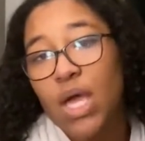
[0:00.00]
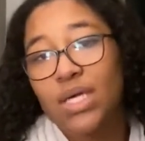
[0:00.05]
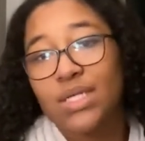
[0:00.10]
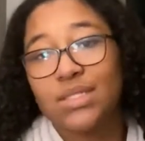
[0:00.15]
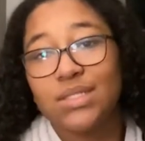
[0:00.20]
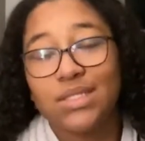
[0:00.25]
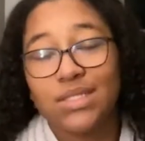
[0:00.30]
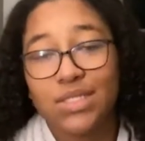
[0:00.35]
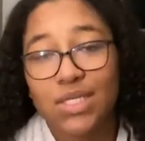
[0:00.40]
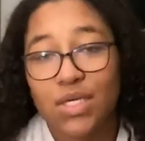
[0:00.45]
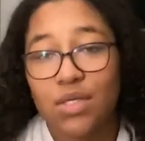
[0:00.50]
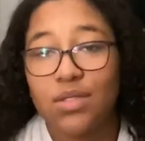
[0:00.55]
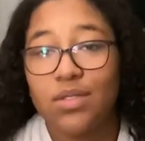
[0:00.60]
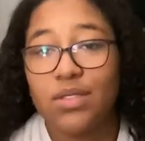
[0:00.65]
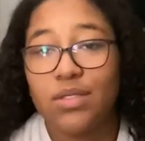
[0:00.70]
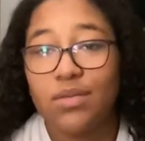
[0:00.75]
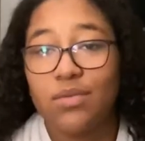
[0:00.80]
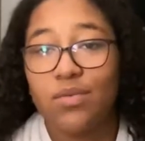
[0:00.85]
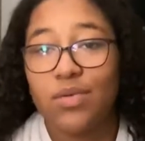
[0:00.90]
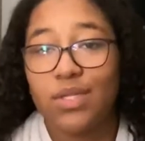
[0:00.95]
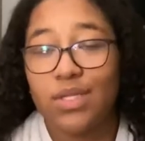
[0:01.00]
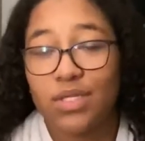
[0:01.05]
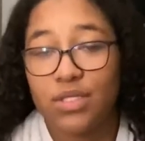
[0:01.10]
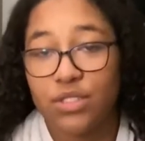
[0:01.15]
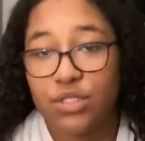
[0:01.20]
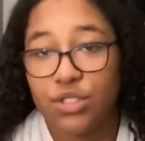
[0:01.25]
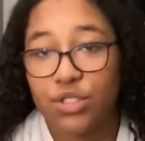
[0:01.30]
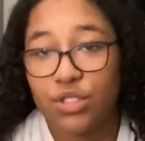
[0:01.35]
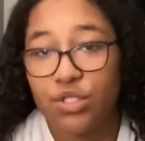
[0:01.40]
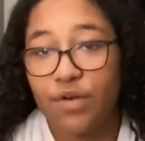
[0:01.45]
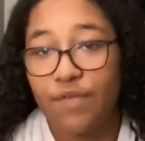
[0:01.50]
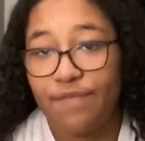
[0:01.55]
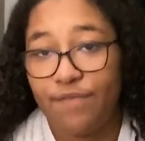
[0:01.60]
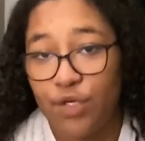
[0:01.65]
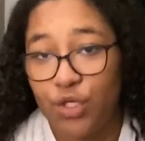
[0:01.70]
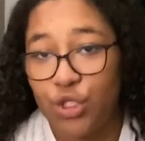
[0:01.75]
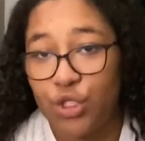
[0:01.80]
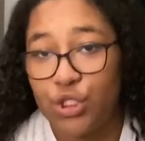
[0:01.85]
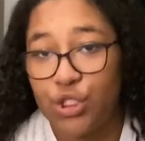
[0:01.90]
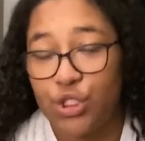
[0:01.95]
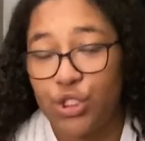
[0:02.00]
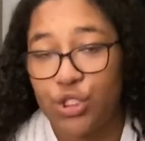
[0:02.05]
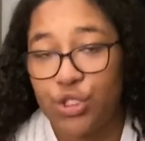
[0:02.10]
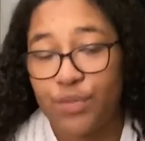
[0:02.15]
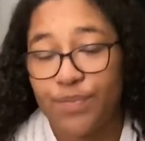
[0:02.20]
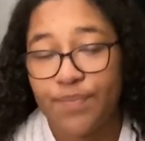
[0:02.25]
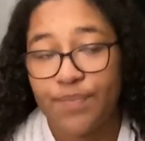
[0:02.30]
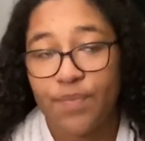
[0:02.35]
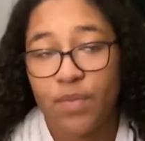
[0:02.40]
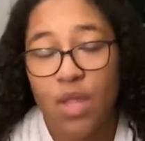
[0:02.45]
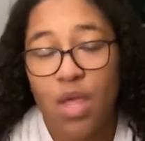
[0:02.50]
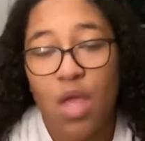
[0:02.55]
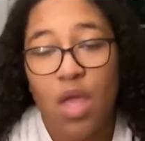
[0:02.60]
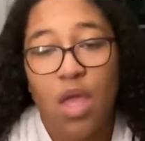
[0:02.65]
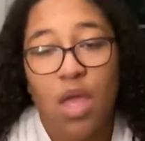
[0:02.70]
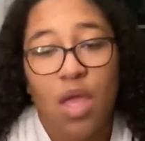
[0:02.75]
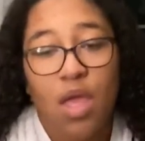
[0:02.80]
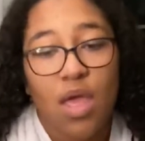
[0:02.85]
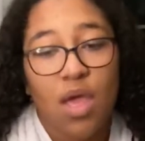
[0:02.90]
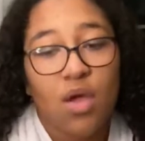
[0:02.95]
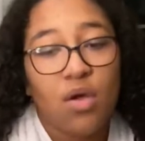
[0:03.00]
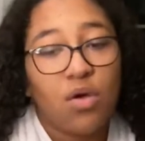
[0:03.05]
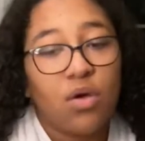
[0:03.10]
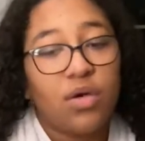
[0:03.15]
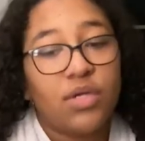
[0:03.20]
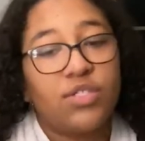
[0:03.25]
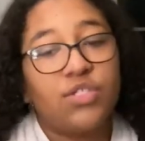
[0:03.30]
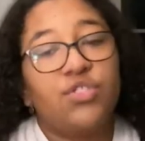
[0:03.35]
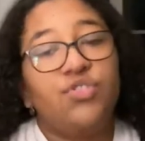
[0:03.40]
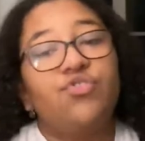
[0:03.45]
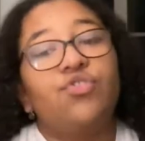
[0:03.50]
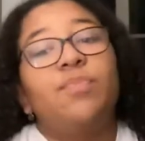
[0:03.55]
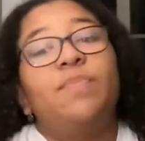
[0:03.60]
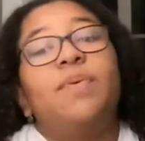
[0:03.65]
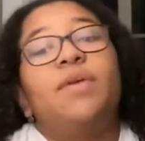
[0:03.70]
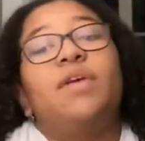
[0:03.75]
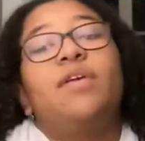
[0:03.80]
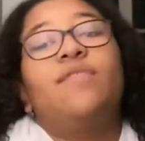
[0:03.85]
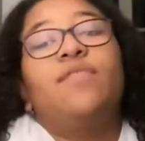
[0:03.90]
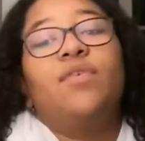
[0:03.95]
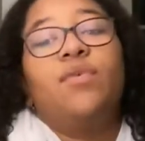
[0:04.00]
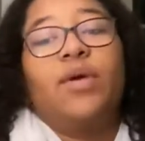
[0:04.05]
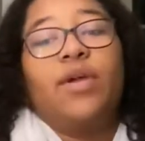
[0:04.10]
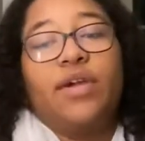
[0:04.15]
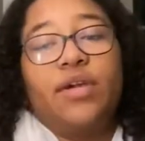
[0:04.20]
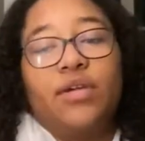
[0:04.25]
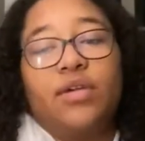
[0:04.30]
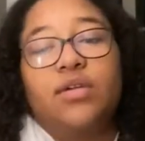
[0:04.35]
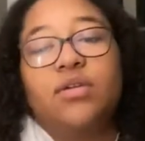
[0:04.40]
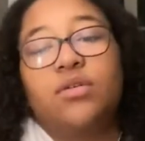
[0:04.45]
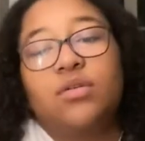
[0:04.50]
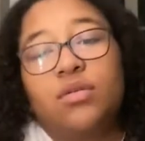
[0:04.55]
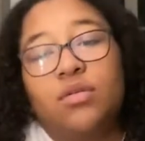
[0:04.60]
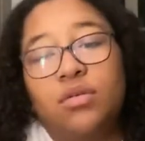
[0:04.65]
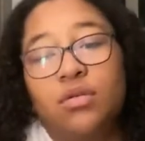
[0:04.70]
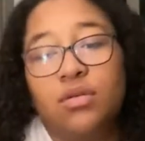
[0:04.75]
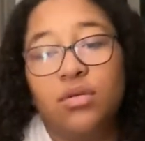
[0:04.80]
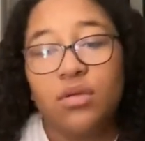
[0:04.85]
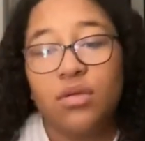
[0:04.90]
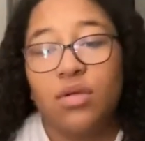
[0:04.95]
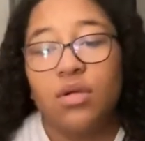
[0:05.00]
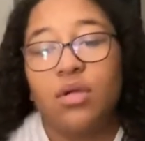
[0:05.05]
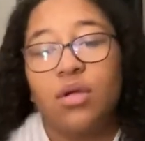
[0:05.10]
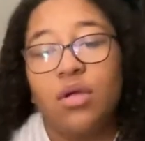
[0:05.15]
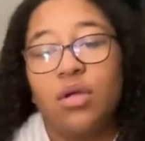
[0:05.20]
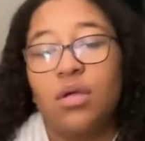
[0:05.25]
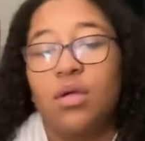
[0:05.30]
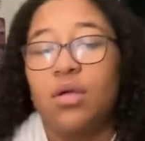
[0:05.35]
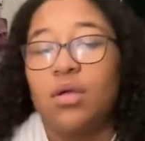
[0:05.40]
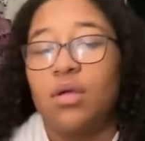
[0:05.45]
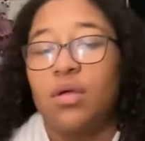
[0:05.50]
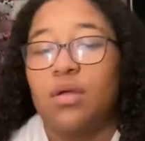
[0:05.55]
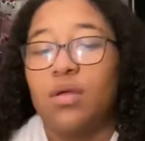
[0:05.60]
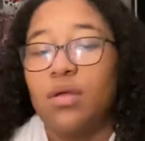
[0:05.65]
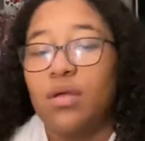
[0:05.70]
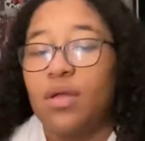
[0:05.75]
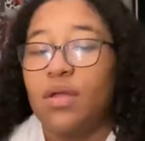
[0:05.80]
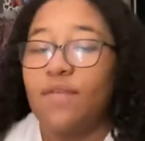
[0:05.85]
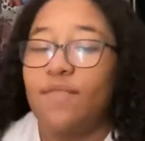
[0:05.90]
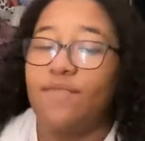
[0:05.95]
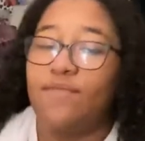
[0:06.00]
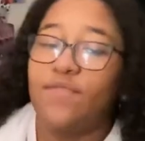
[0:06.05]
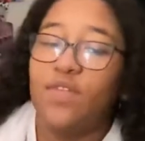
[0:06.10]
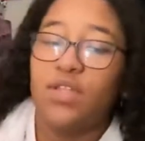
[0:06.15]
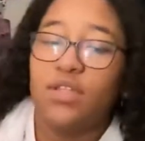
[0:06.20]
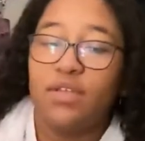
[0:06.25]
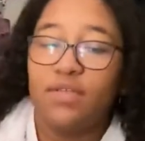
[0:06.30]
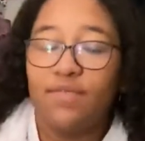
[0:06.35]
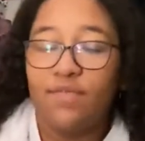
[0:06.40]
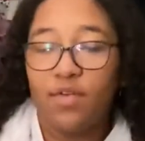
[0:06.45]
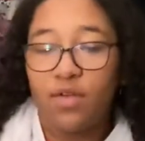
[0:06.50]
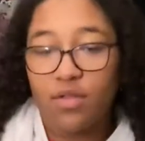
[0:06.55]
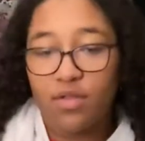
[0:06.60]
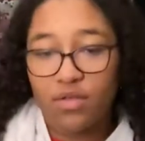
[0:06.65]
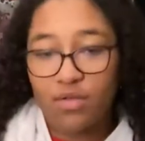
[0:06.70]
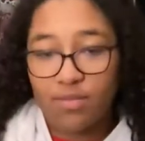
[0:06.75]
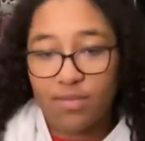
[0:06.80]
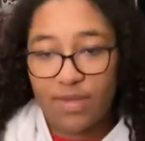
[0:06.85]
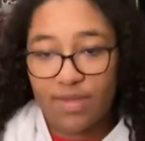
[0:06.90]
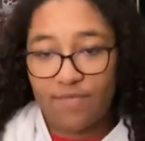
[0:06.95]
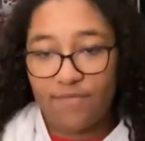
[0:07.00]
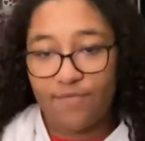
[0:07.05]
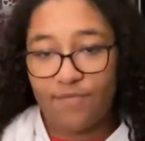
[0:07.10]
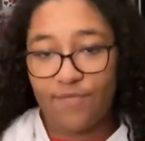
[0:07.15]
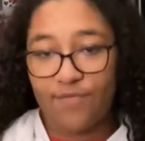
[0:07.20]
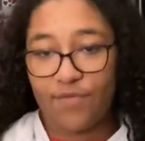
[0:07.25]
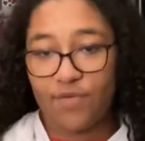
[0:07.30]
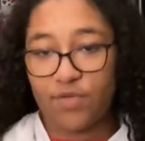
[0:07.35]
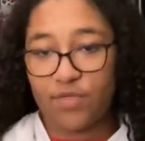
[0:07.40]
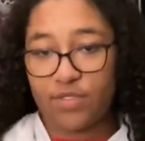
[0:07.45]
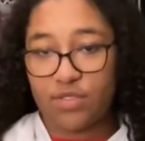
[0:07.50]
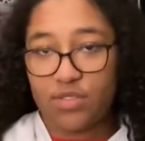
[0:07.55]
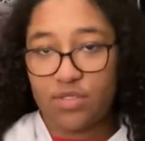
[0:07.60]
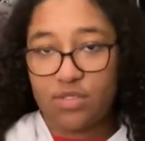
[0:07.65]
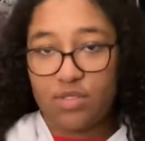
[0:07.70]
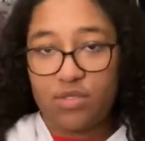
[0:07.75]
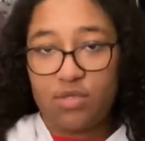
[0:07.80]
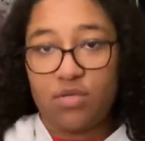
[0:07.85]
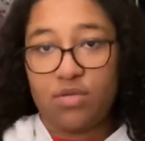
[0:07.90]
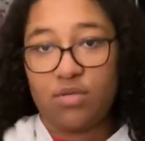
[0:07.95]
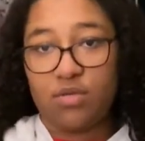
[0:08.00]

detangle it with conditioner first. Oh, it's dripping everywhere. I feel it falling on my foot.